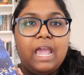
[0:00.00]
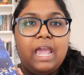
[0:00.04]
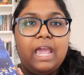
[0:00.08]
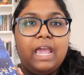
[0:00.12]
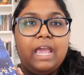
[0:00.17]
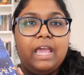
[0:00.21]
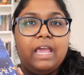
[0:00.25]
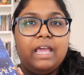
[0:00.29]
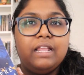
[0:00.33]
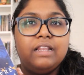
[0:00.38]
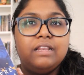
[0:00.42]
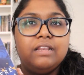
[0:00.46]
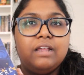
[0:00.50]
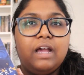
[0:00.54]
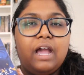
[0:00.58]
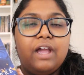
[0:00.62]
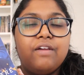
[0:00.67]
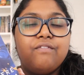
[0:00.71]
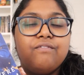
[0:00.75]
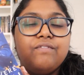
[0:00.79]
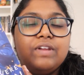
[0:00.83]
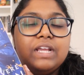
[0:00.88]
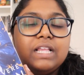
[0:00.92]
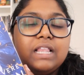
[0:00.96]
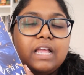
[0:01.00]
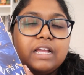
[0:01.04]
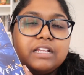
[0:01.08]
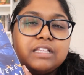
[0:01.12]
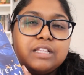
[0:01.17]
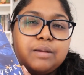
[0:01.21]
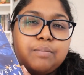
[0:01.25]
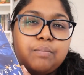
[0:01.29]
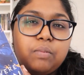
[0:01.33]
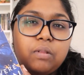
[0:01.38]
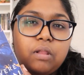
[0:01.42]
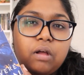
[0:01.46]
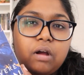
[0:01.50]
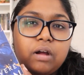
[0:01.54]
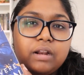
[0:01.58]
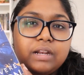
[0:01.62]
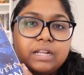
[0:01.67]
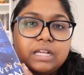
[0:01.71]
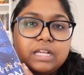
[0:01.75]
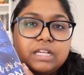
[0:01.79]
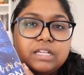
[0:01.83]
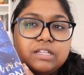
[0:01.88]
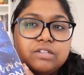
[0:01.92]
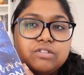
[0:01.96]
and I feel like the
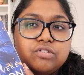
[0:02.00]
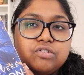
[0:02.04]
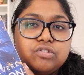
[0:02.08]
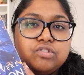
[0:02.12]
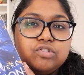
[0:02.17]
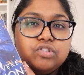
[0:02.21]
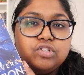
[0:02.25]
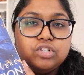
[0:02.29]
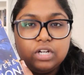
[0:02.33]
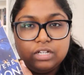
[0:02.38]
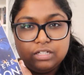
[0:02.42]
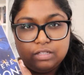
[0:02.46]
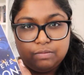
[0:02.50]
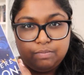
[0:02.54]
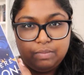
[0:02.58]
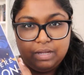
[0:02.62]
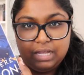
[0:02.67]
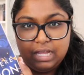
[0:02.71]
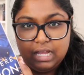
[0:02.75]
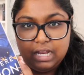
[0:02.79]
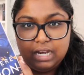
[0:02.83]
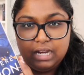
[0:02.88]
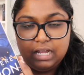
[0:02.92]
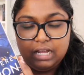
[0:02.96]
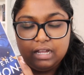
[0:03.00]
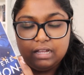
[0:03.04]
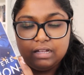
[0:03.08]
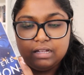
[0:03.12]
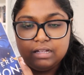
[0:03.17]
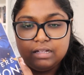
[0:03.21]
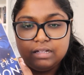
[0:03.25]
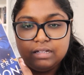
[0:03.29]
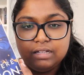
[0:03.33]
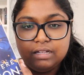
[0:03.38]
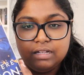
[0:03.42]
plot is just beginning.